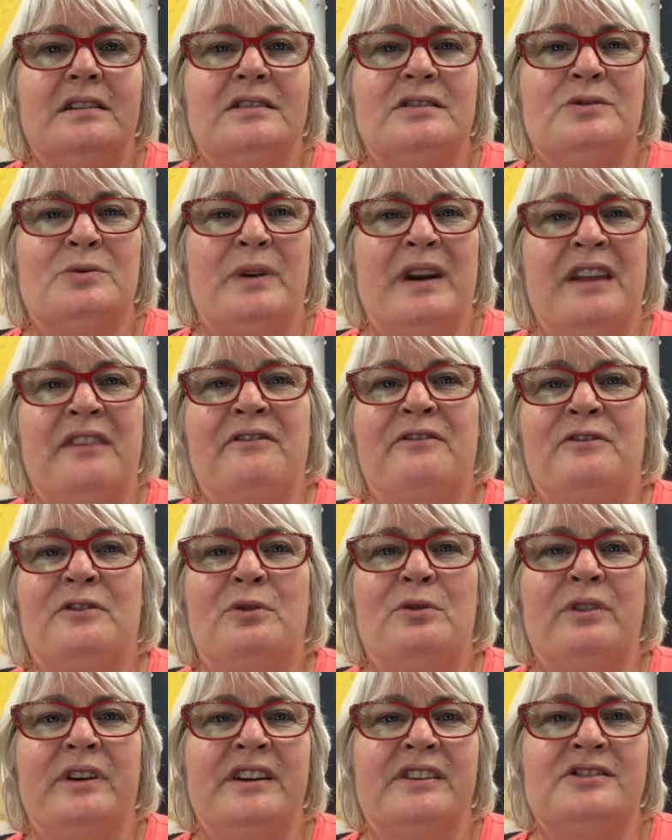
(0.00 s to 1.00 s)

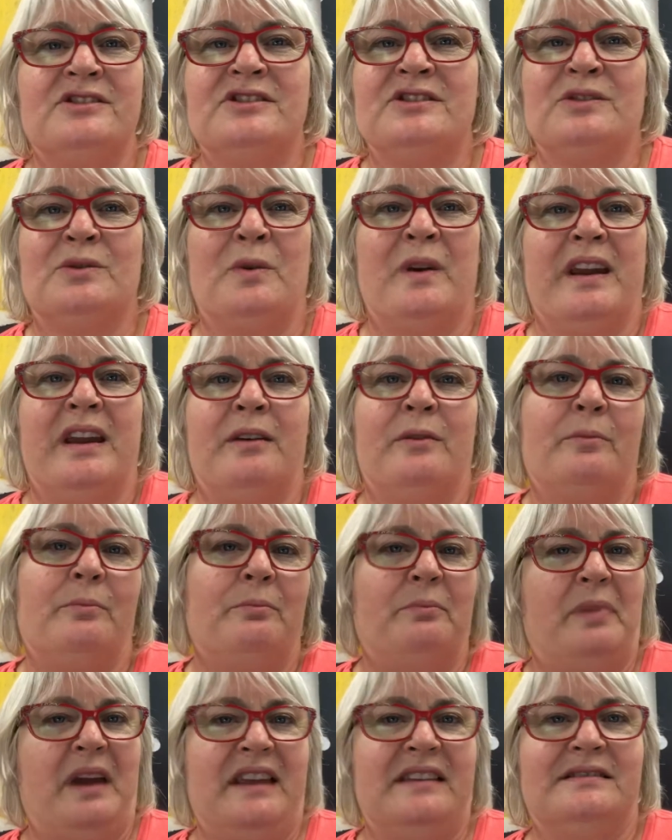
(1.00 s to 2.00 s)
24 inch square
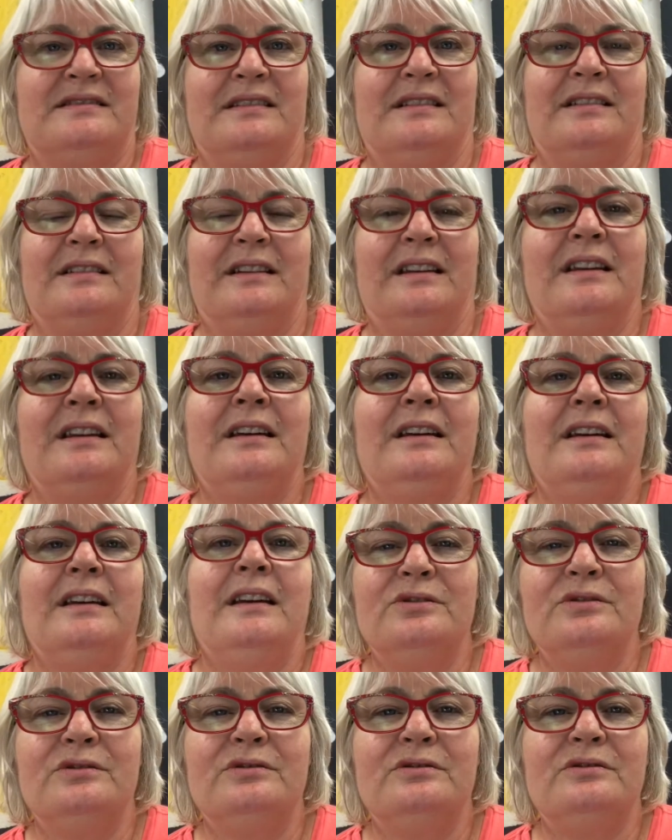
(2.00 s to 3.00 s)
basically.
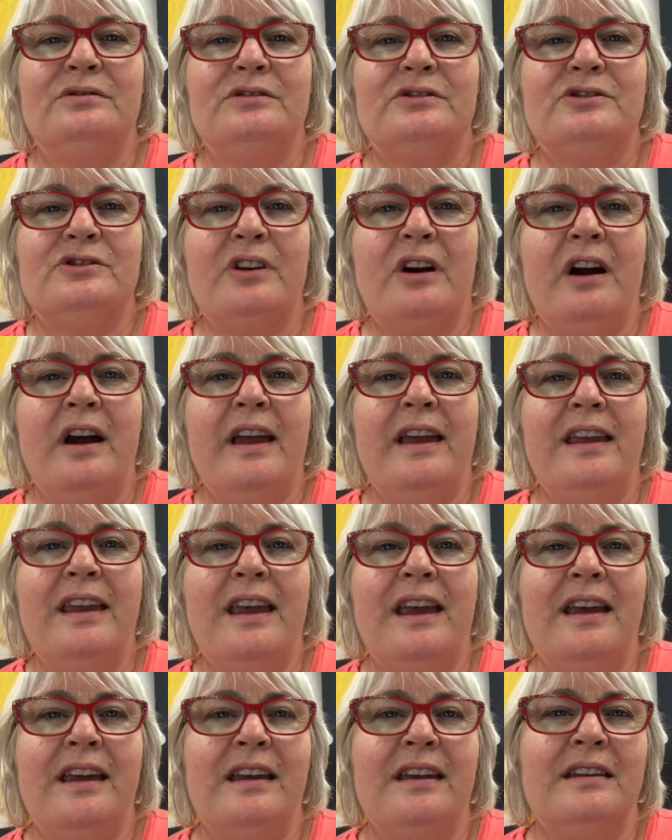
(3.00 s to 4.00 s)
You try
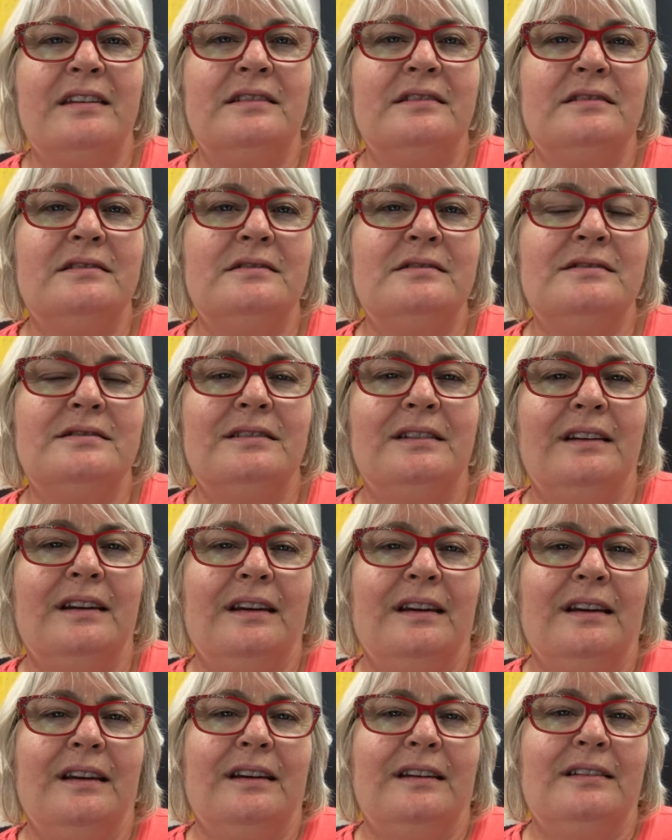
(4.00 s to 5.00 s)
and
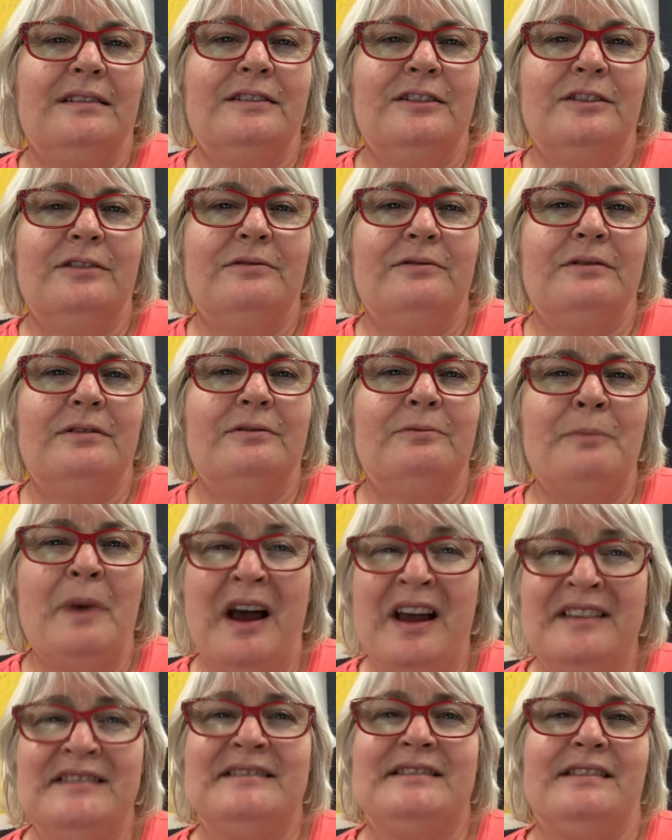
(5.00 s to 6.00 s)

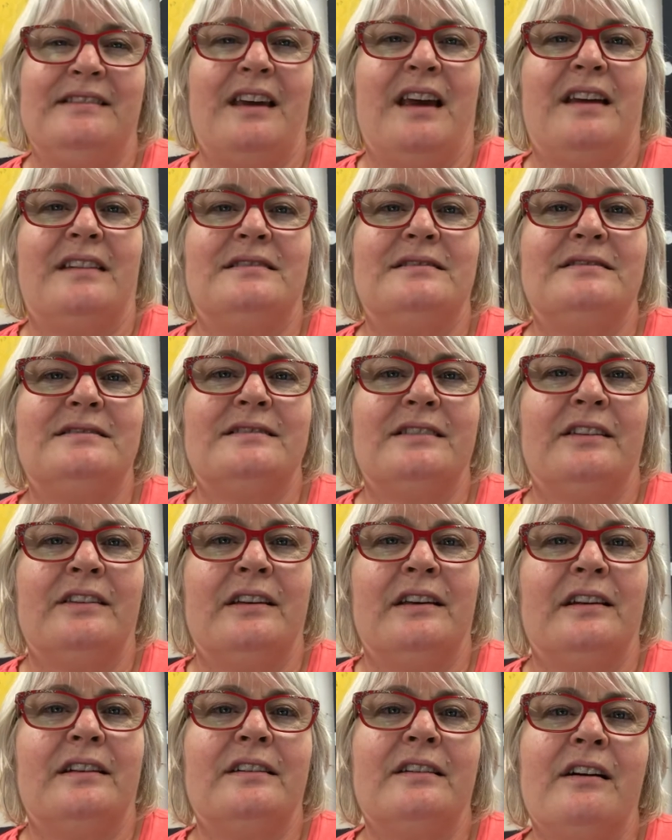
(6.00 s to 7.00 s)
master that so
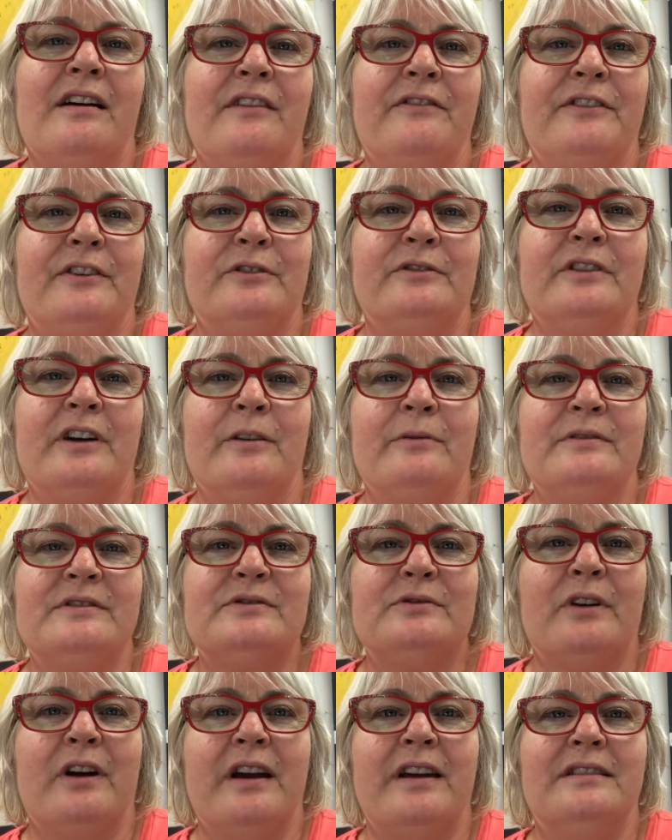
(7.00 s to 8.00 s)
that I felt I
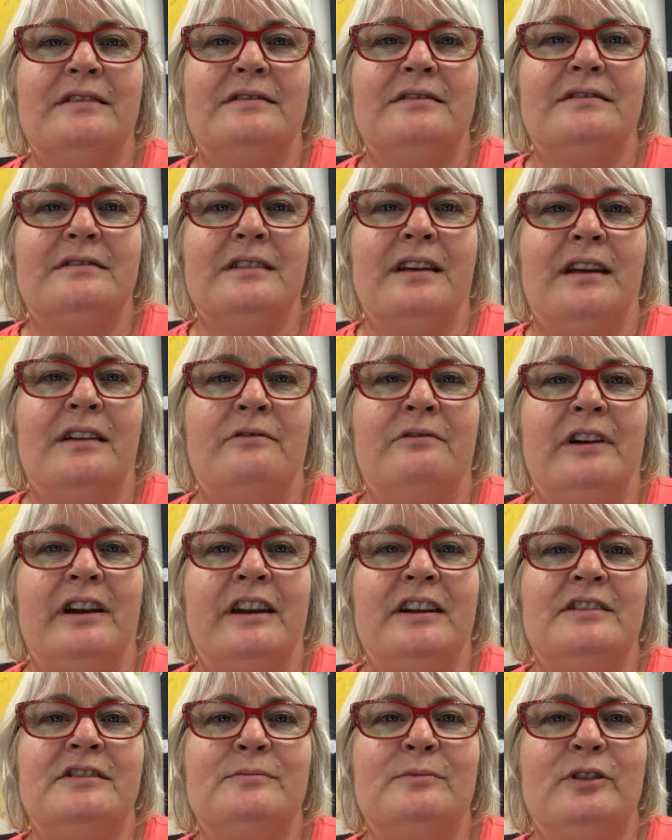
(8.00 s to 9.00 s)
was right and
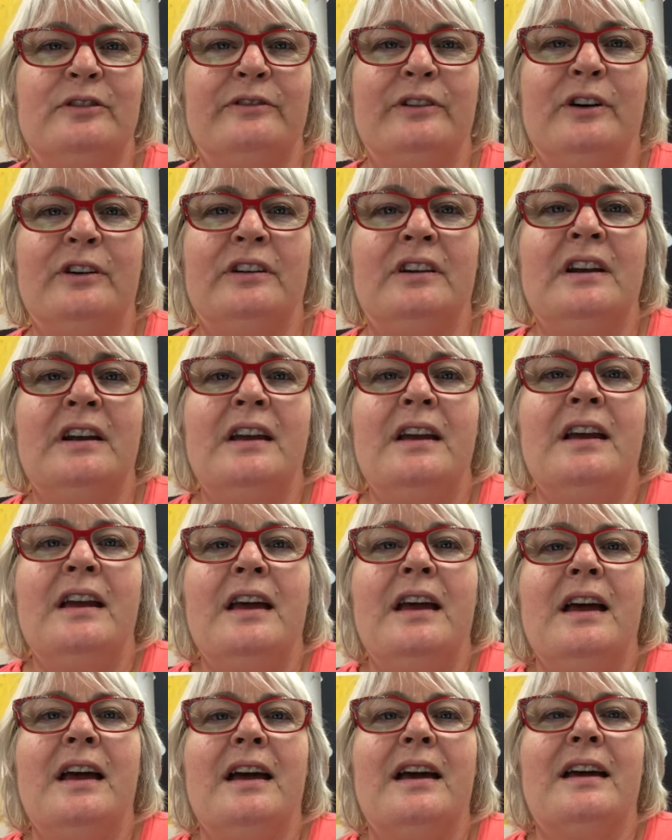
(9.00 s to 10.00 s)
ready to move on.
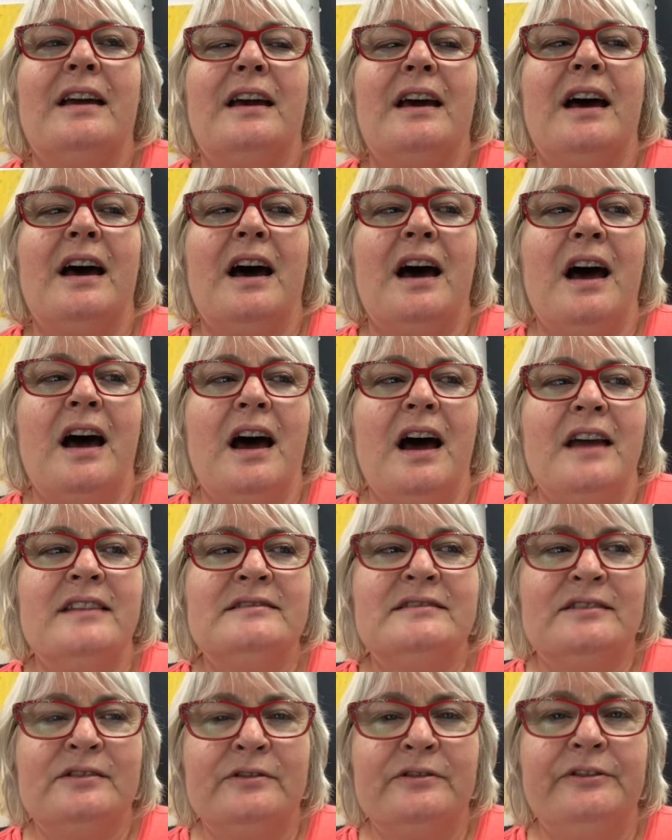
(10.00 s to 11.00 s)
I
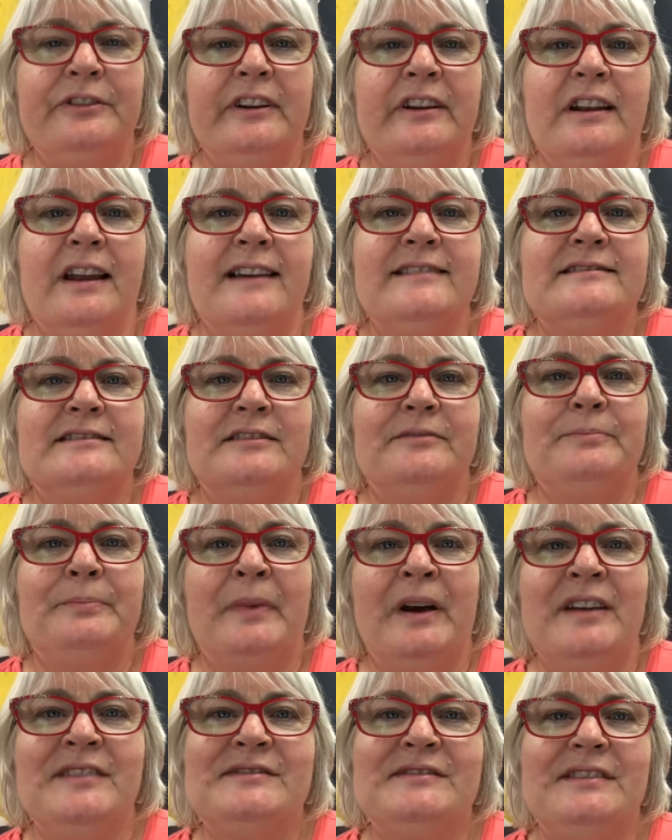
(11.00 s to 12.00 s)
still feel I didn't
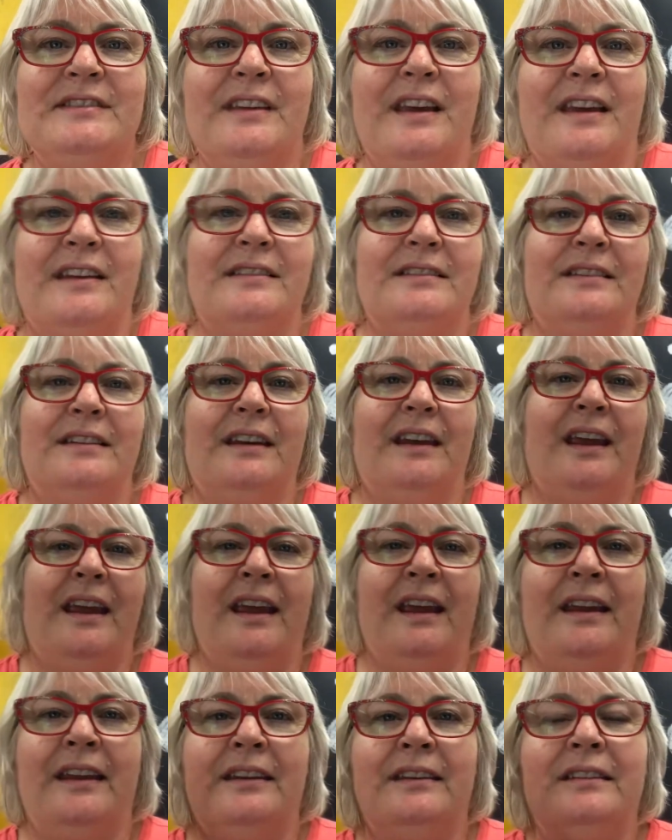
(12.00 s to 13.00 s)
master that,
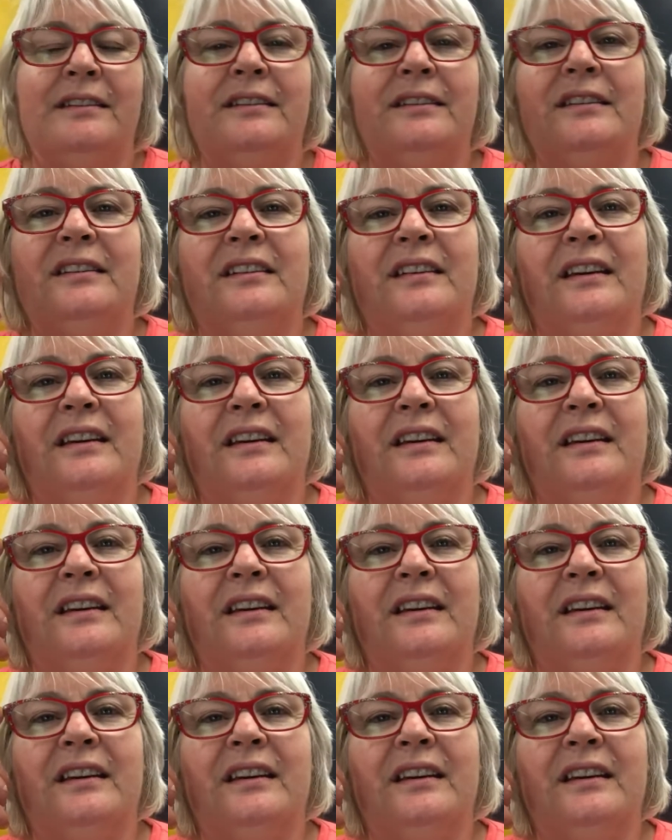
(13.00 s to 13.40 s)
and